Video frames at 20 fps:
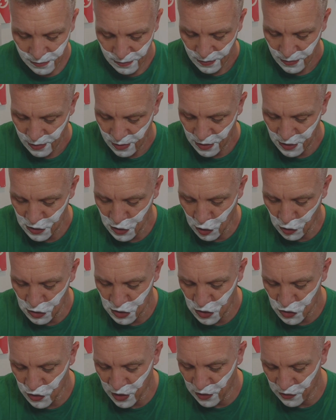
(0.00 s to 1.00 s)
I need to
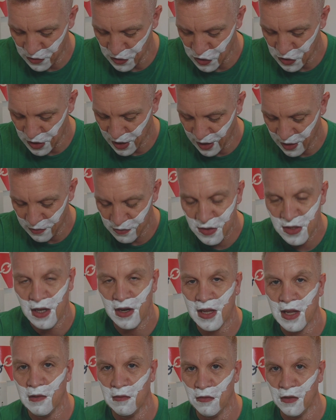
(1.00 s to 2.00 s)
concentrate on this shave instead
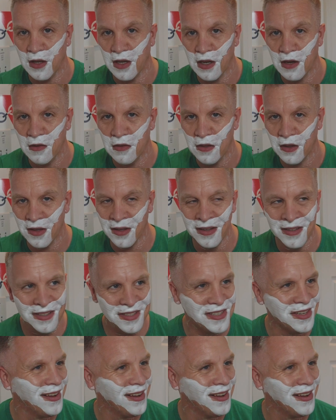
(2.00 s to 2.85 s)
of keep thinking of things.